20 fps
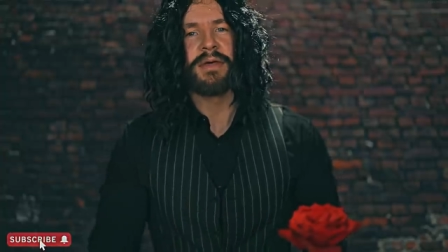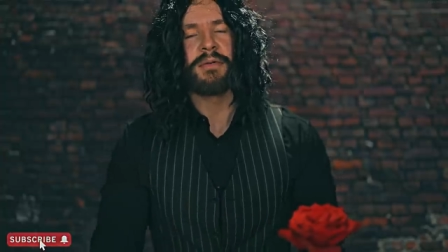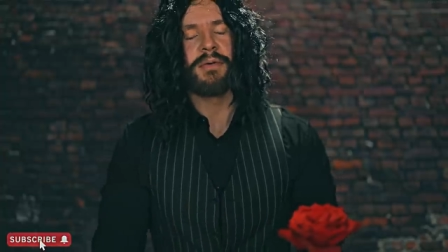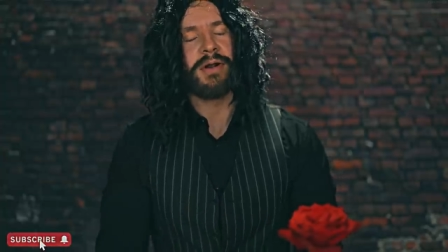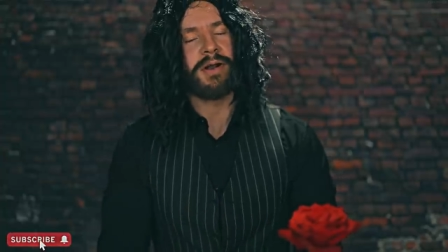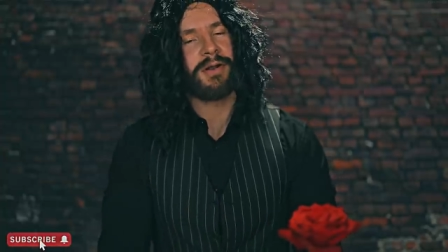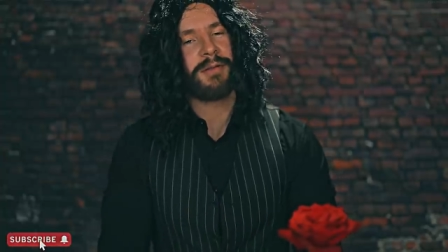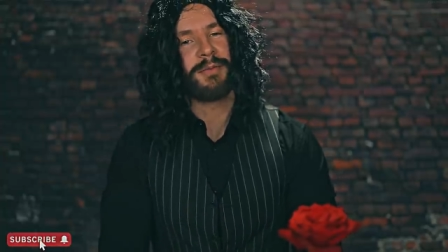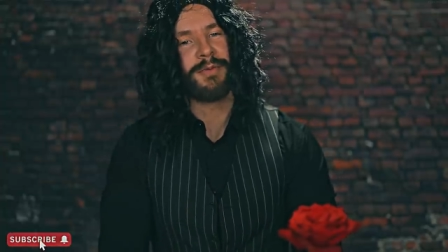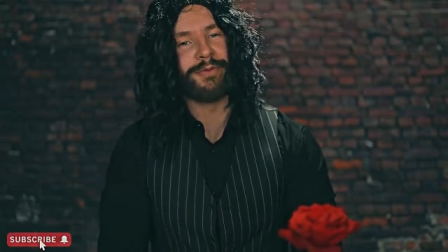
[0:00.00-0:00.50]

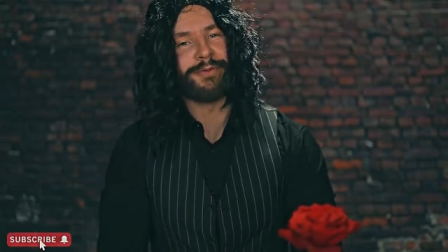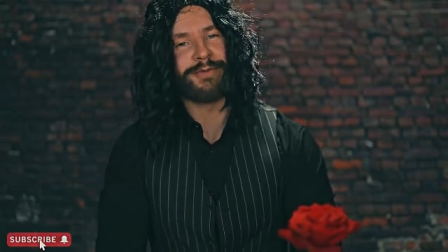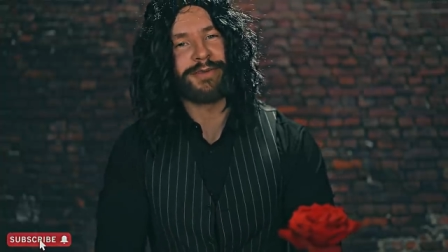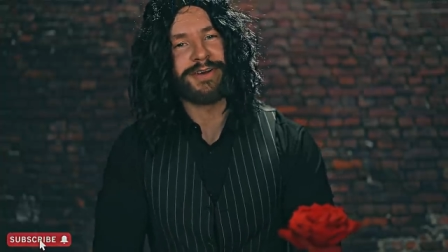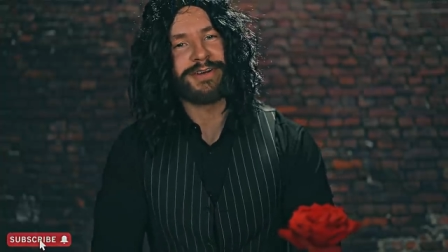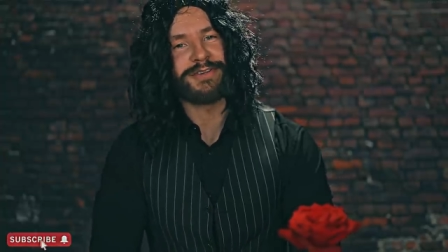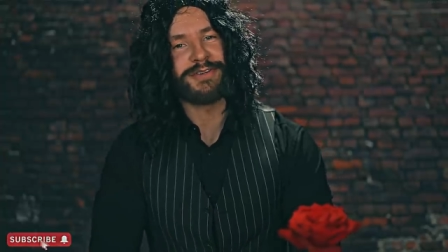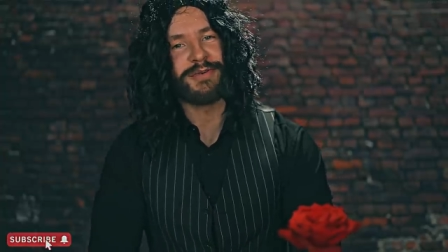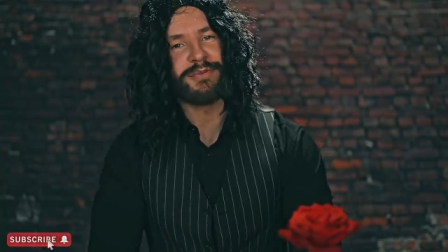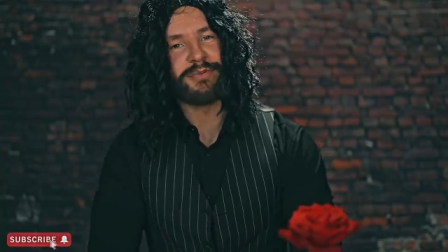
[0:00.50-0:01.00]
Well, I'm
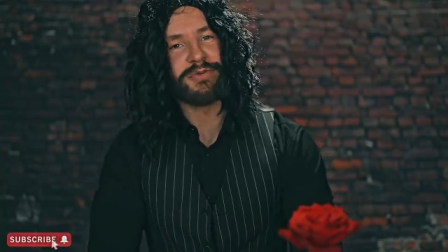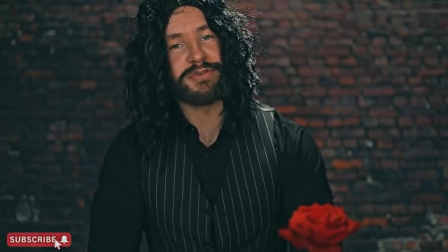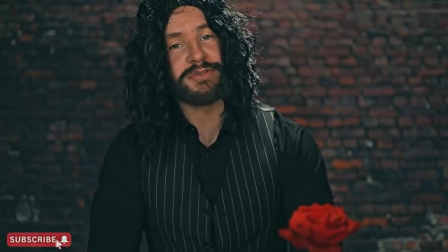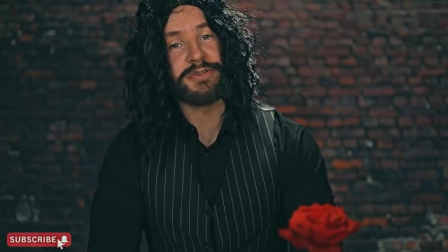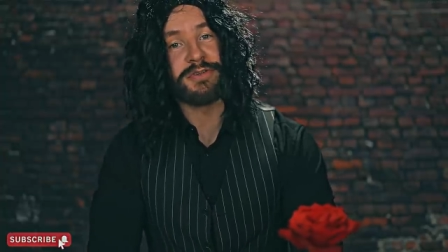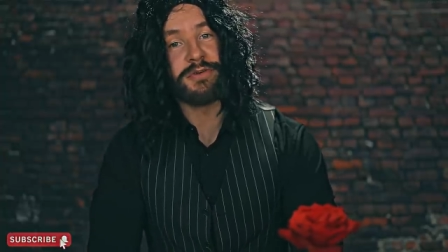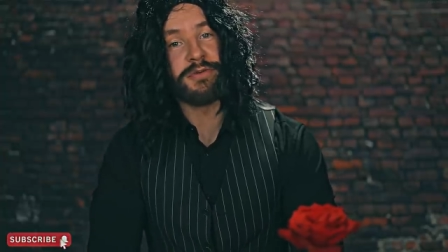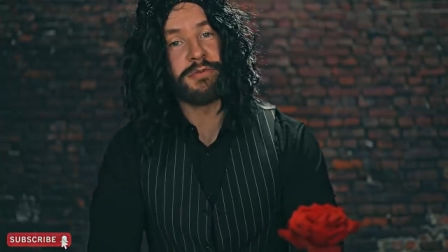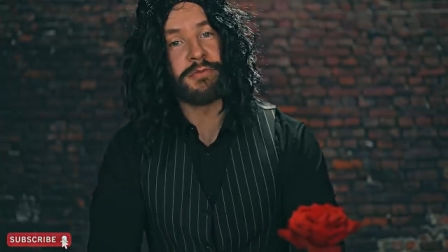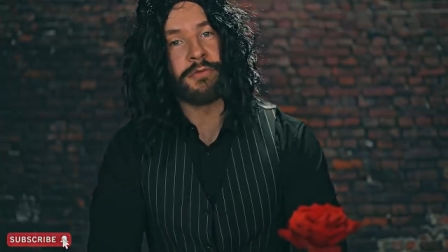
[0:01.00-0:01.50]
afraid you
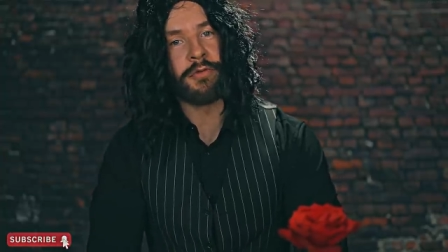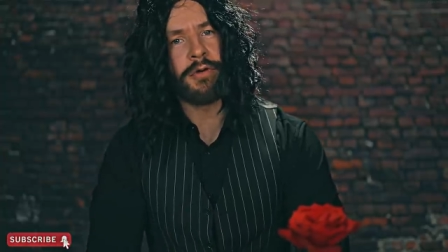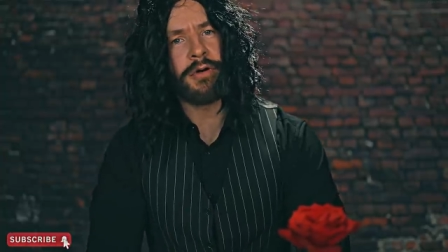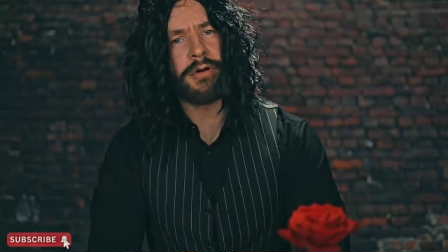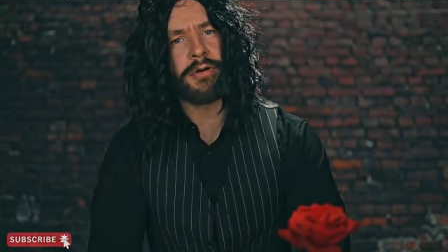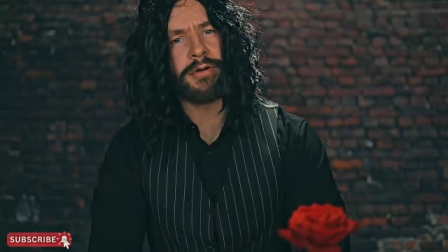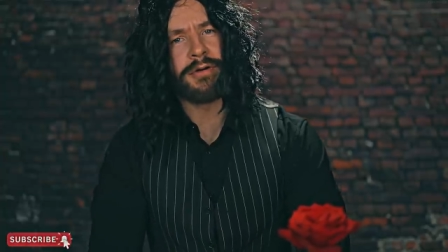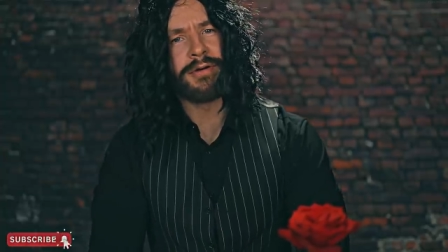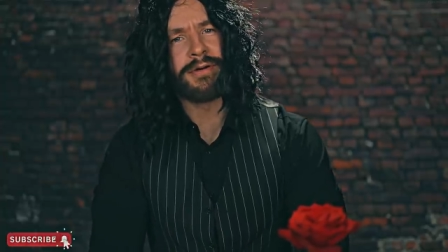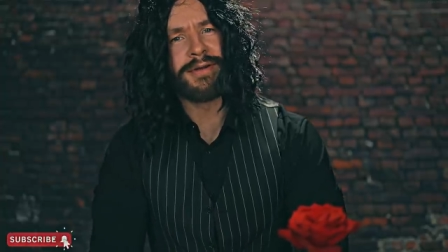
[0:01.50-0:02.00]
presume
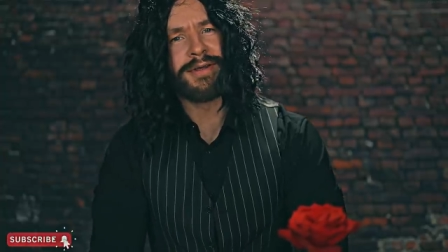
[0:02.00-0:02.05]
wrong.